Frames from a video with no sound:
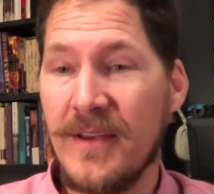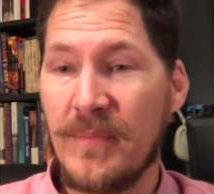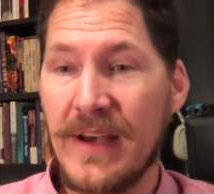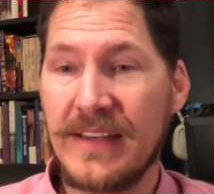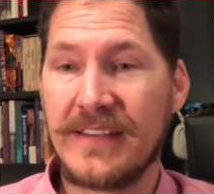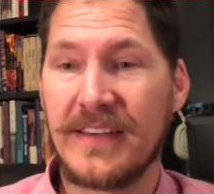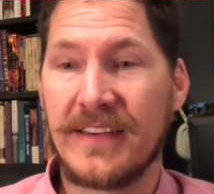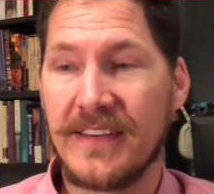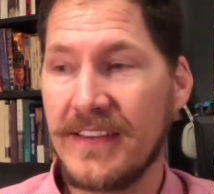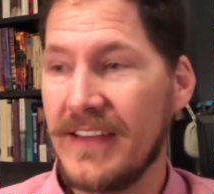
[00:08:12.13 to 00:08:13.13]
but
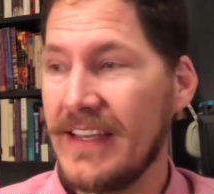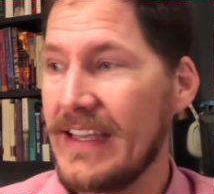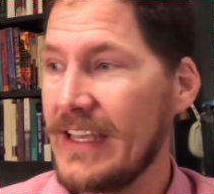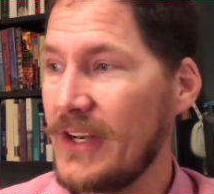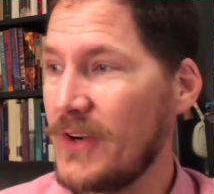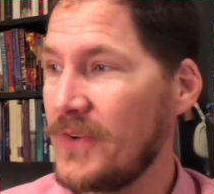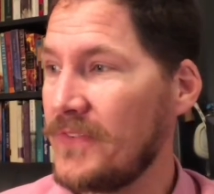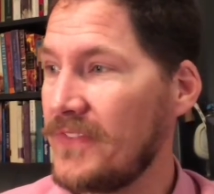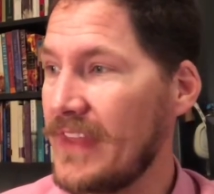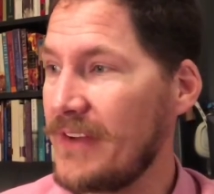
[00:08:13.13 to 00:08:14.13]
you know,
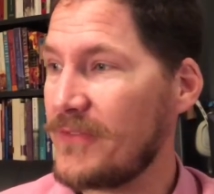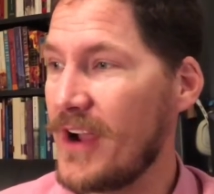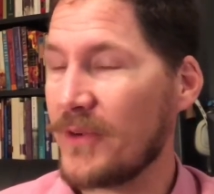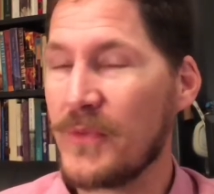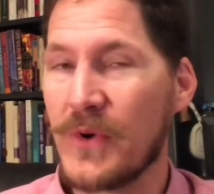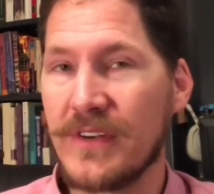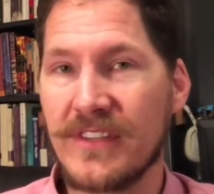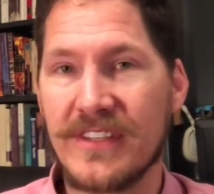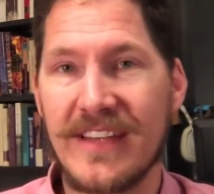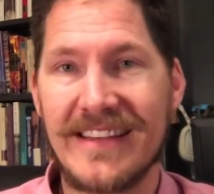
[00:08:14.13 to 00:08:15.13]
that Frogmorton
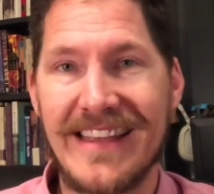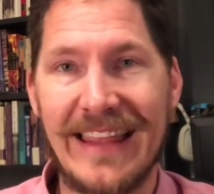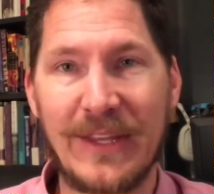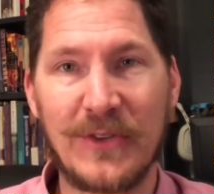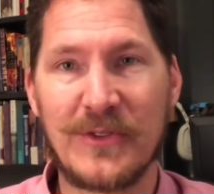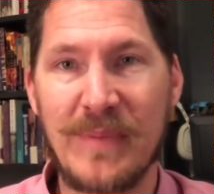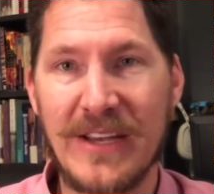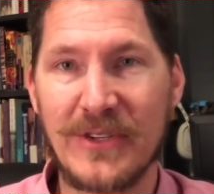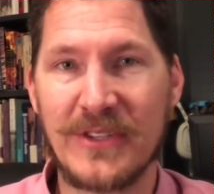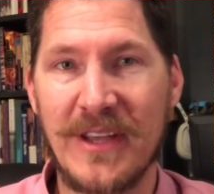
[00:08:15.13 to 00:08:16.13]
just has that little
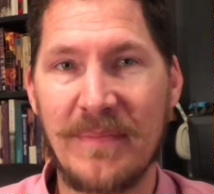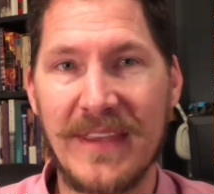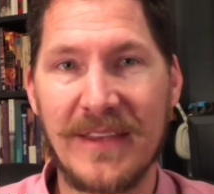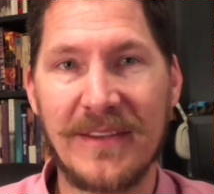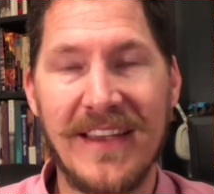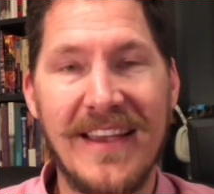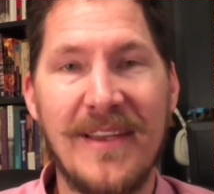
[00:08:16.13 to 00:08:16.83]
special something,